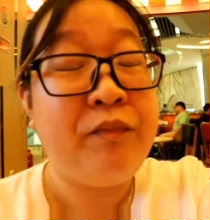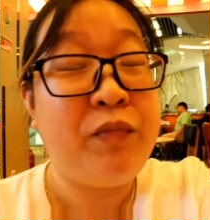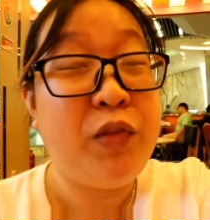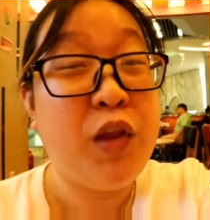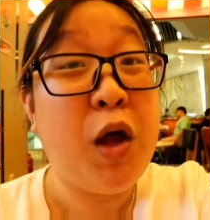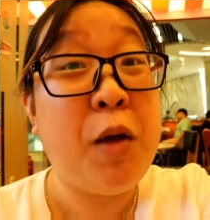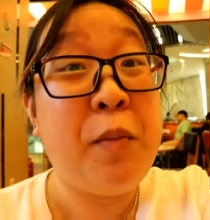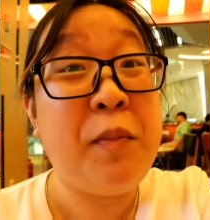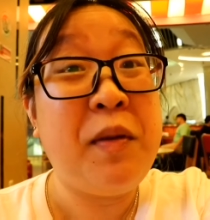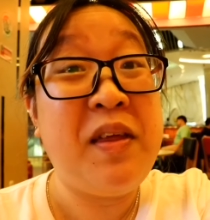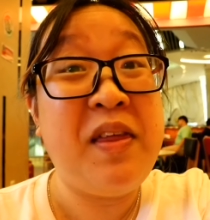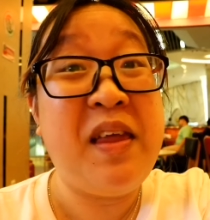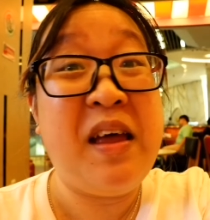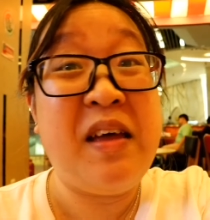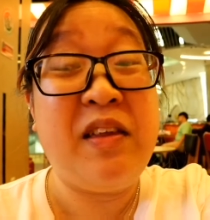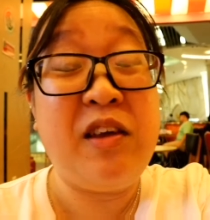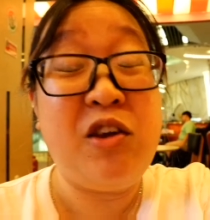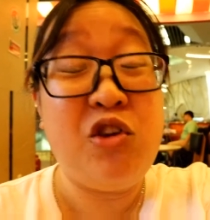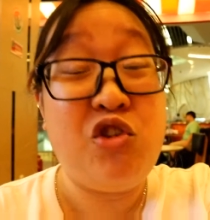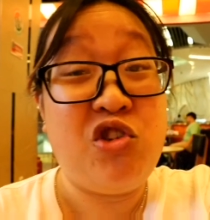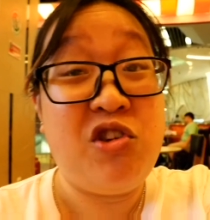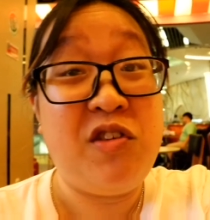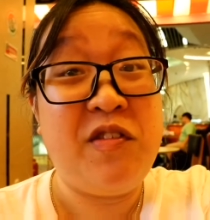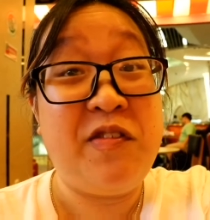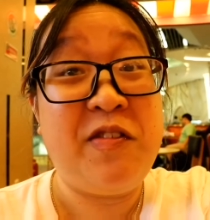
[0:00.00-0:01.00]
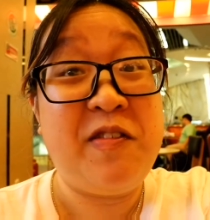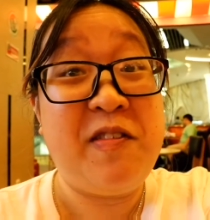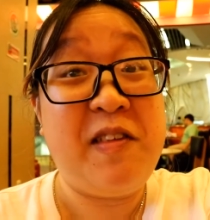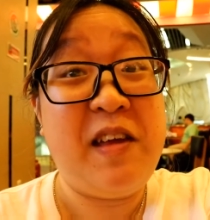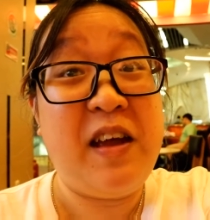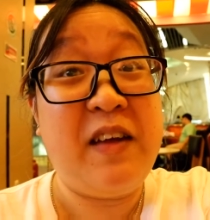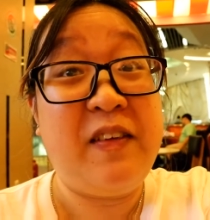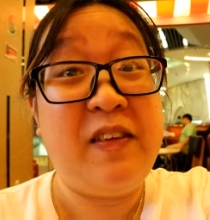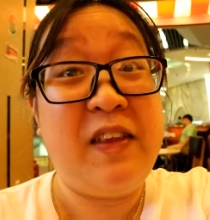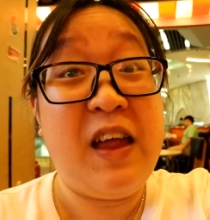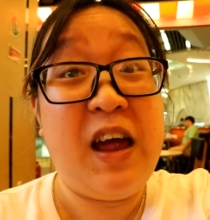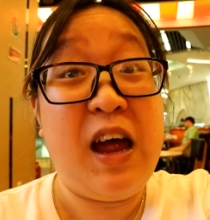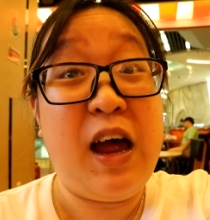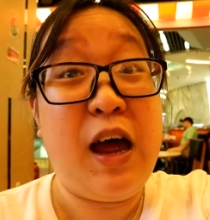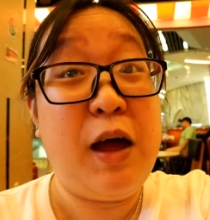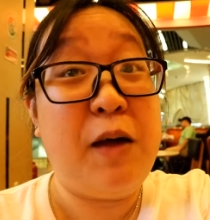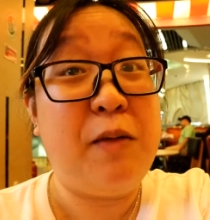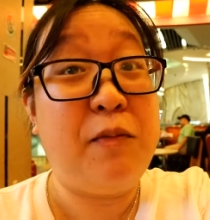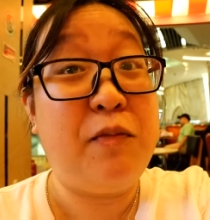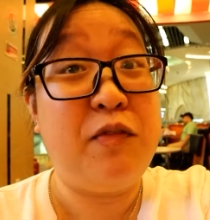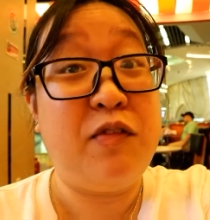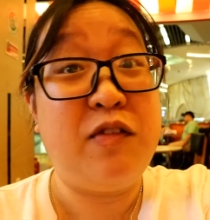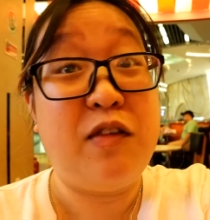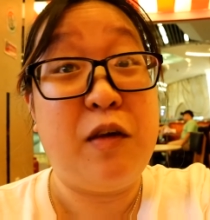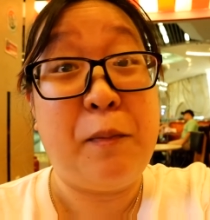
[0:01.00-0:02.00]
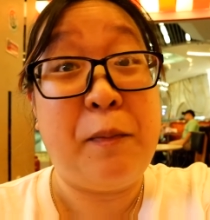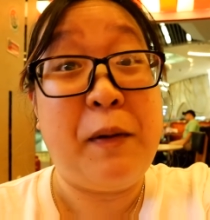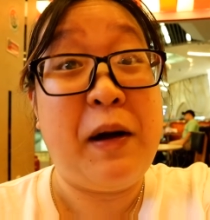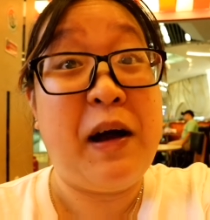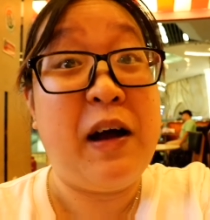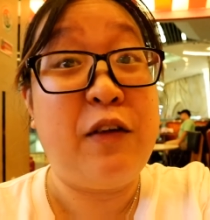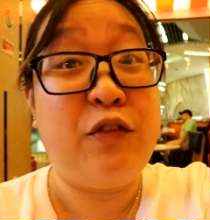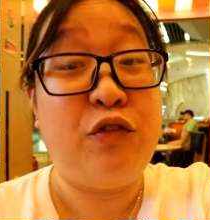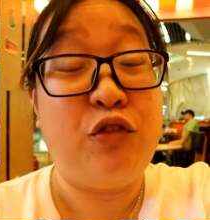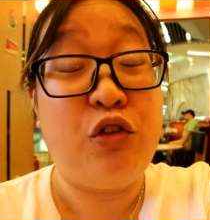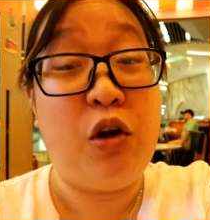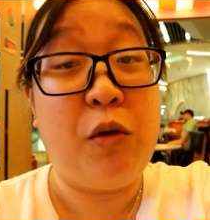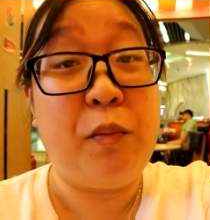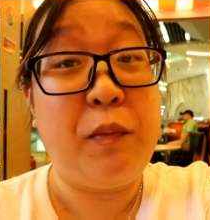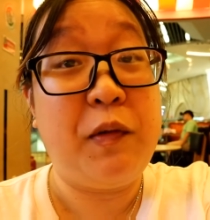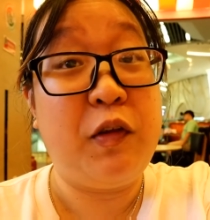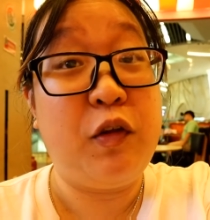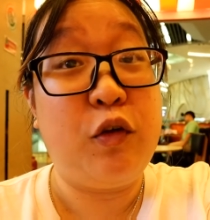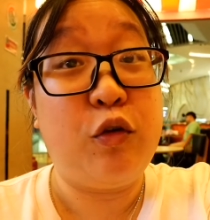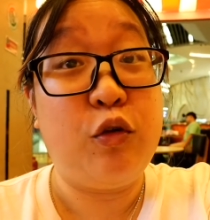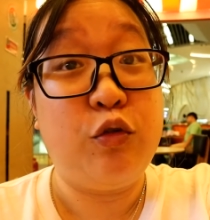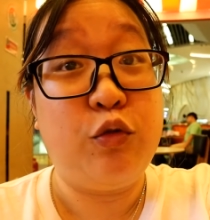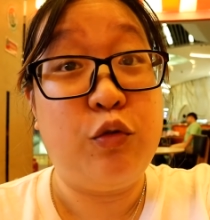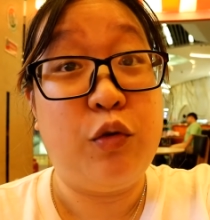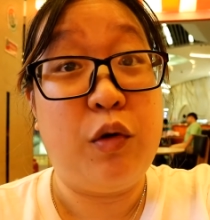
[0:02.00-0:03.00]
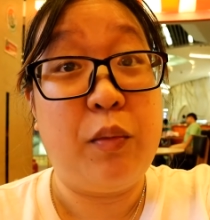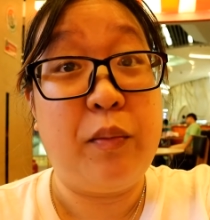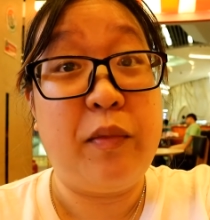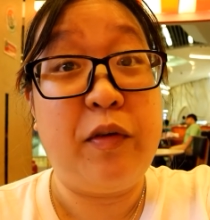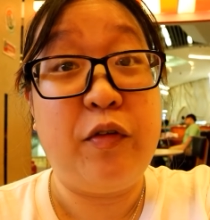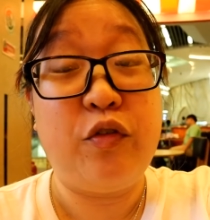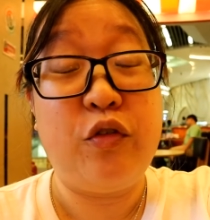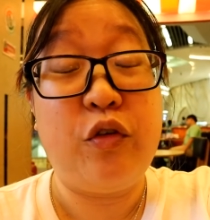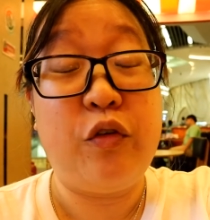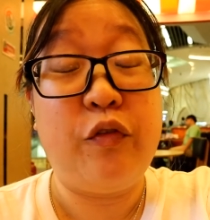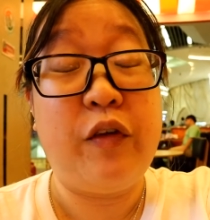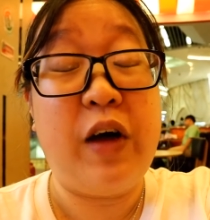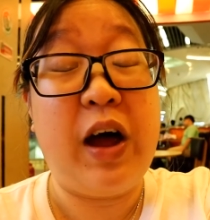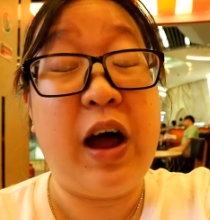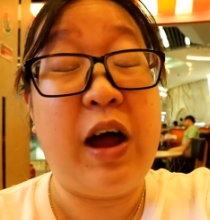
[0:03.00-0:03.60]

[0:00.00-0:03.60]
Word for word: not been any steak that surpassed Domino's for me so far.